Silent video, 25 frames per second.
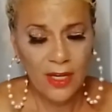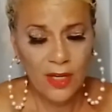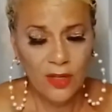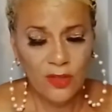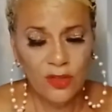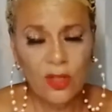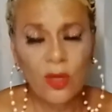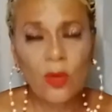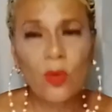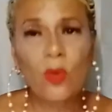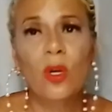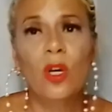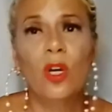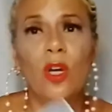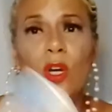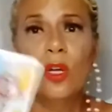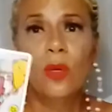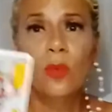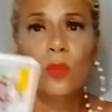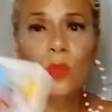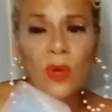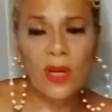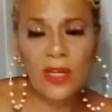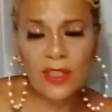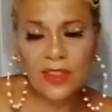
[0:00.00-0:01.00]
So
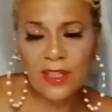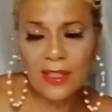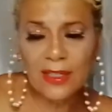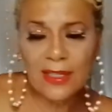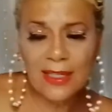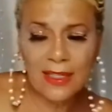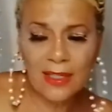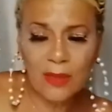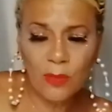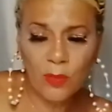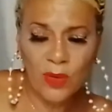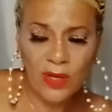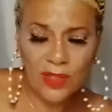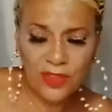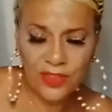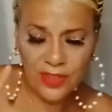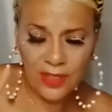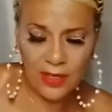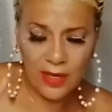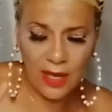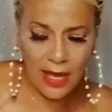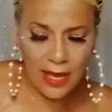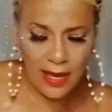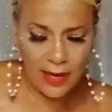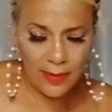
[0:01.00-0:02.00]
with the with
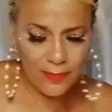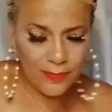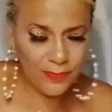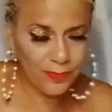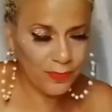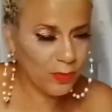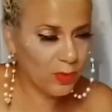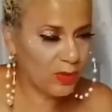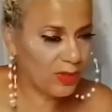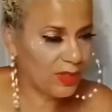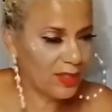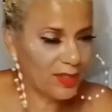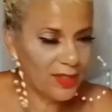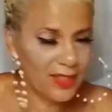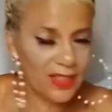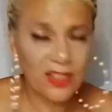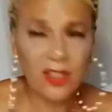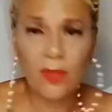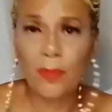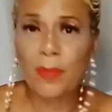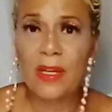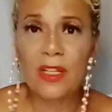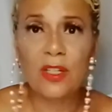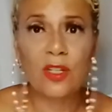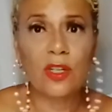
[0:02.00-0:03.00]
the um, with the Six
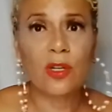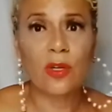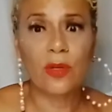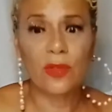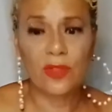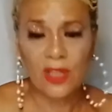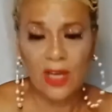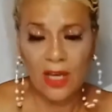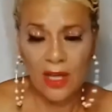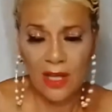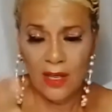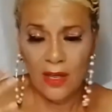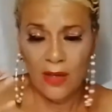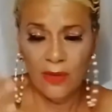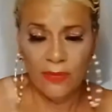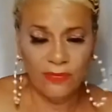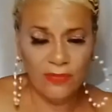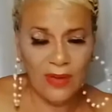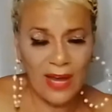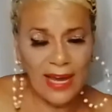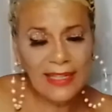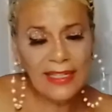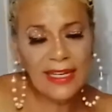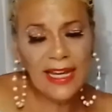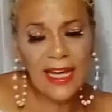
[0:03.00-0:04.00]
of Pentacles,
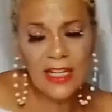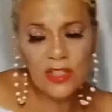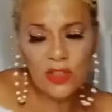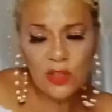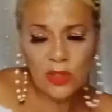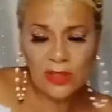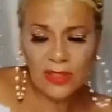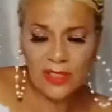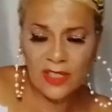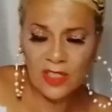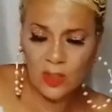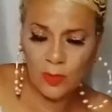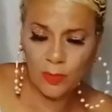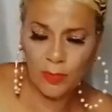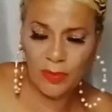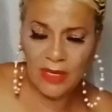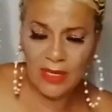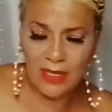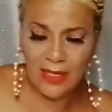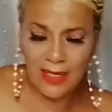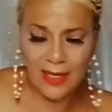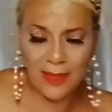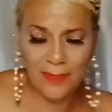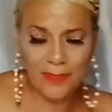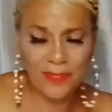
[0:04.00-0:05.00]
financially
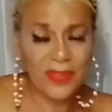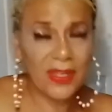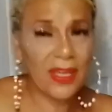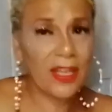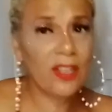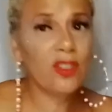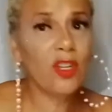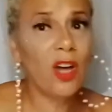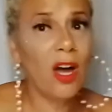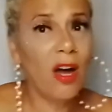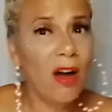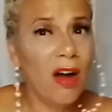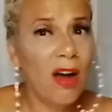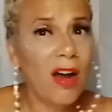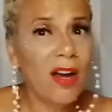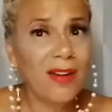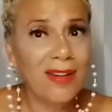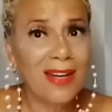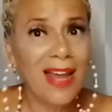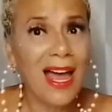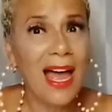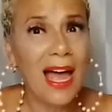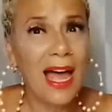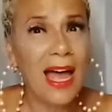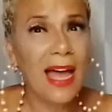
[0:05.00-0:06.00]
speaking, things
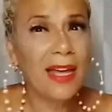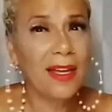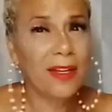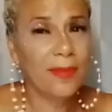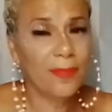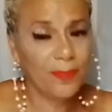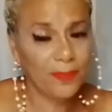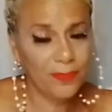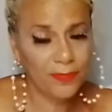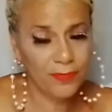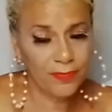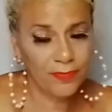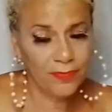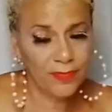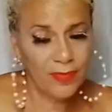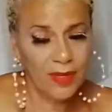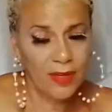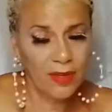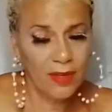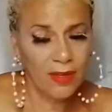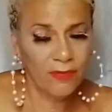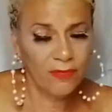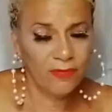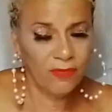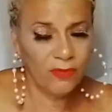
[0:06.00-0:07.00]
are not
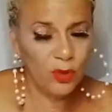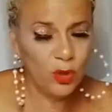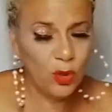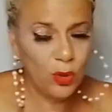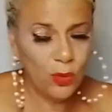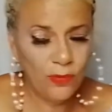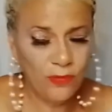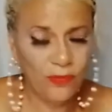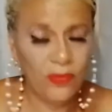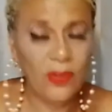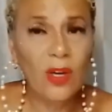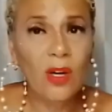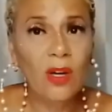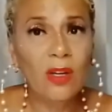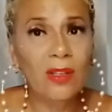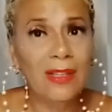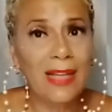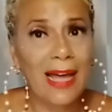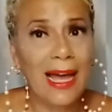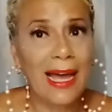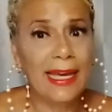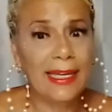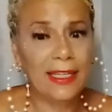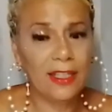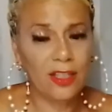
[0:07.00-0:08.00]
you feel
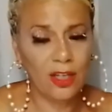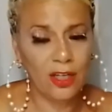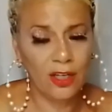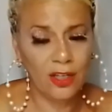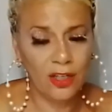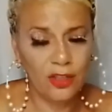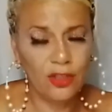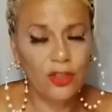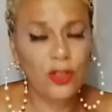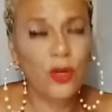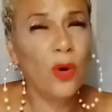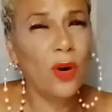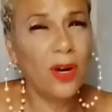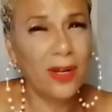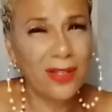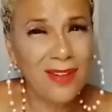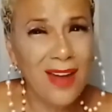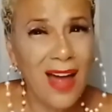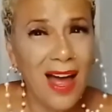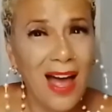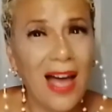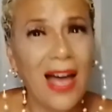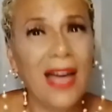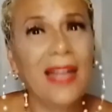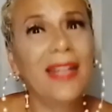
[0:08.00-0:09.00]
like you're
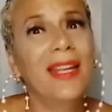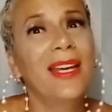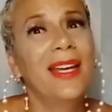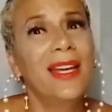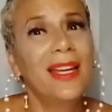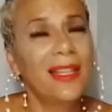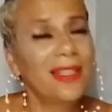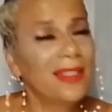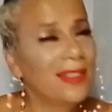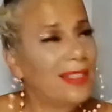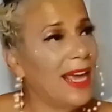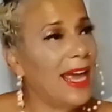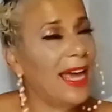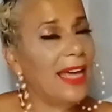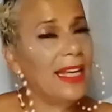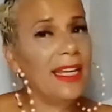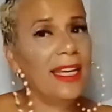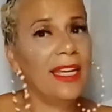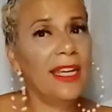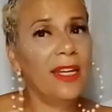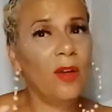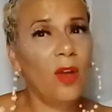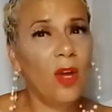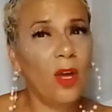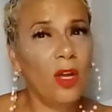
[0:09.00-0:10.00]
not
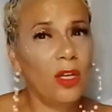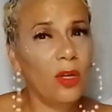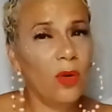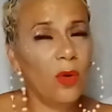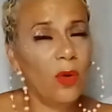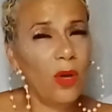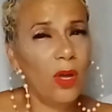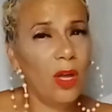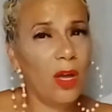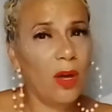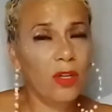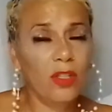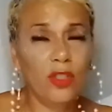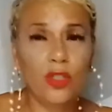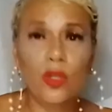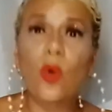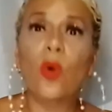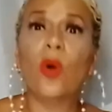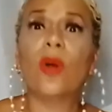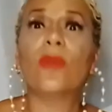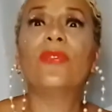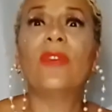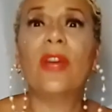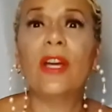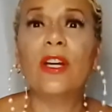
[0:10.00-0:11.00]
getting
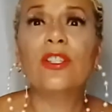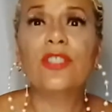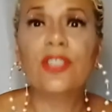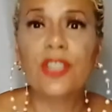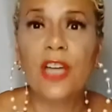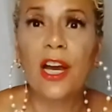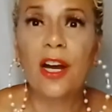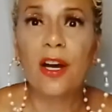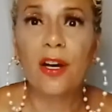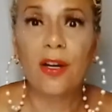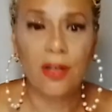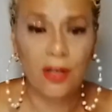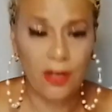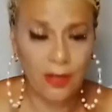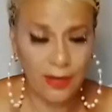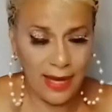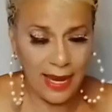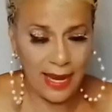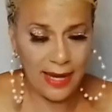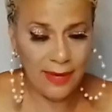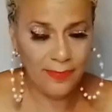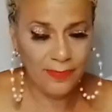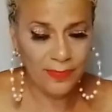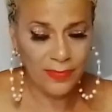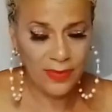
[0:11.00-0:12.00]
your fair share,
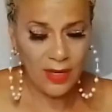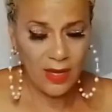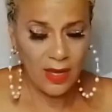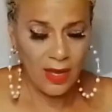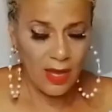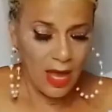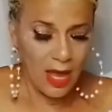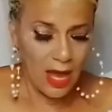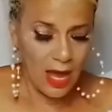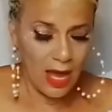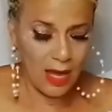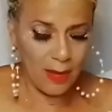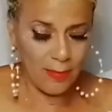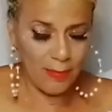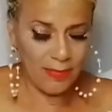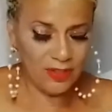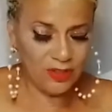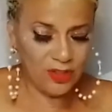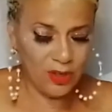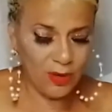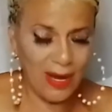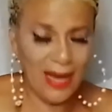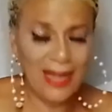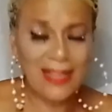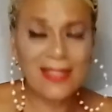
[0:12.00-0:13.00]
okay? Um,
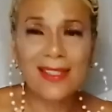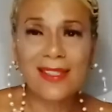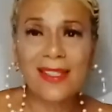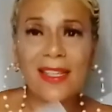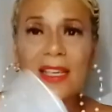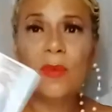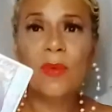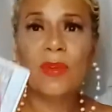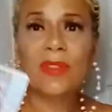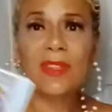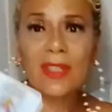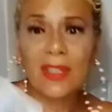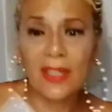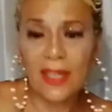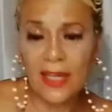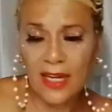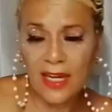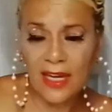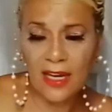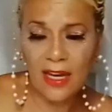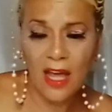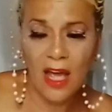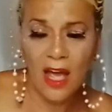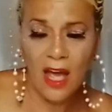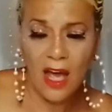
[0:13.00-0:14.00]
so I see with the
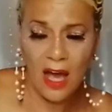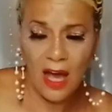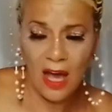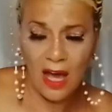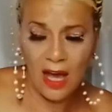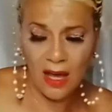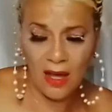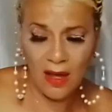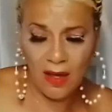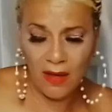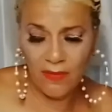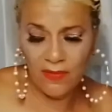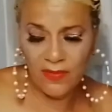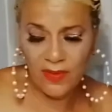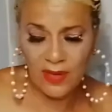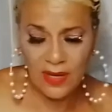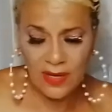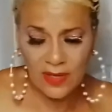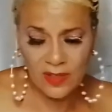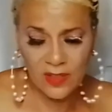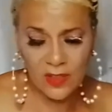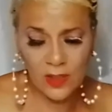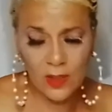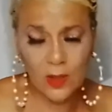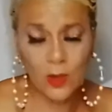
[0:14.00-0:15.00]
King of
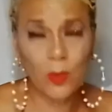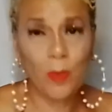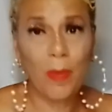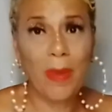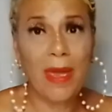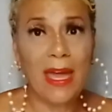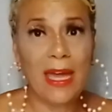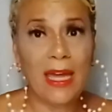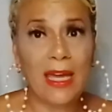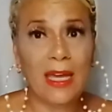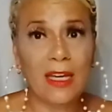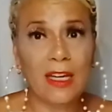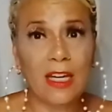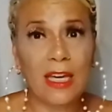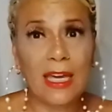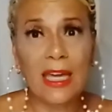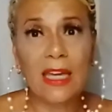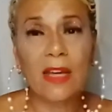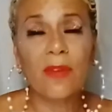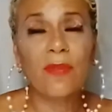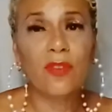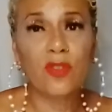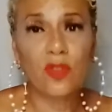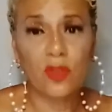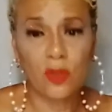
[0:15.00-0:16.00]
Spade,
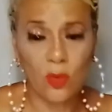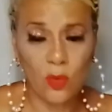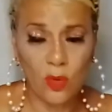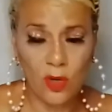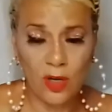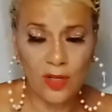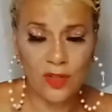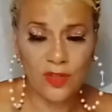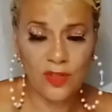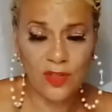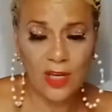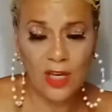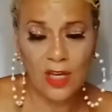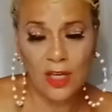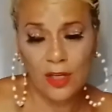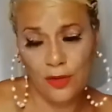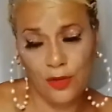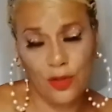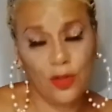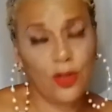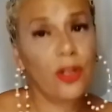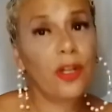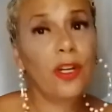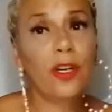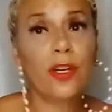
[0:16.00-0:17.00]
King of Swords,
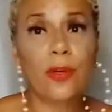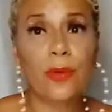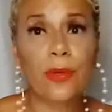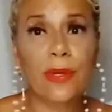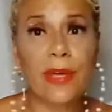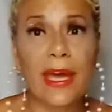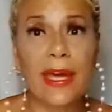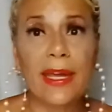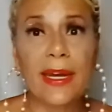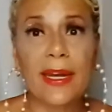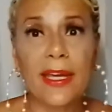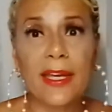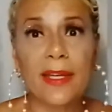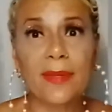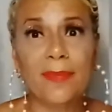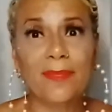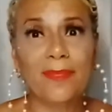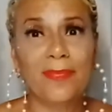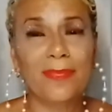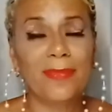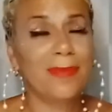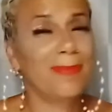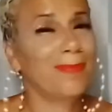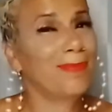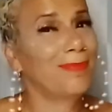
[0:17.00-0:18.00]
you're gonna go get it.
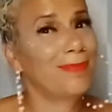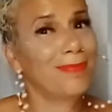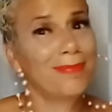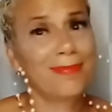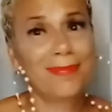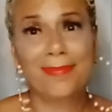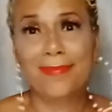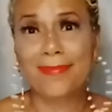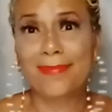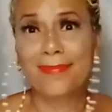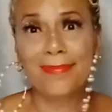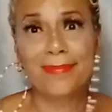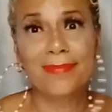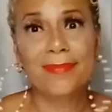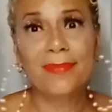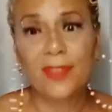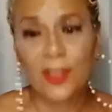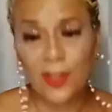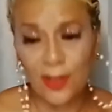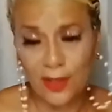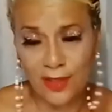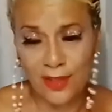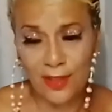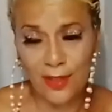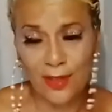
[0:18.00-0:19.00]

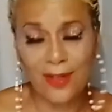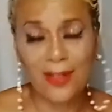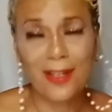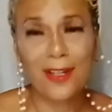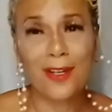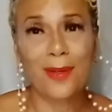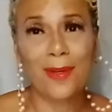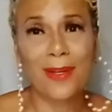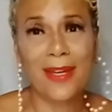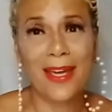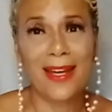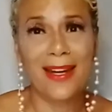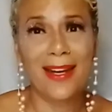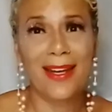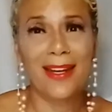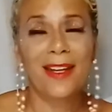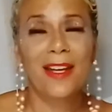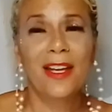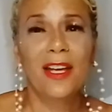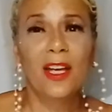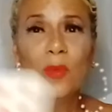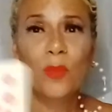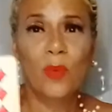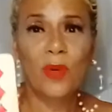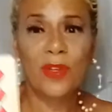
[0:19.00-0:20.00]
You're, you're going to go get it.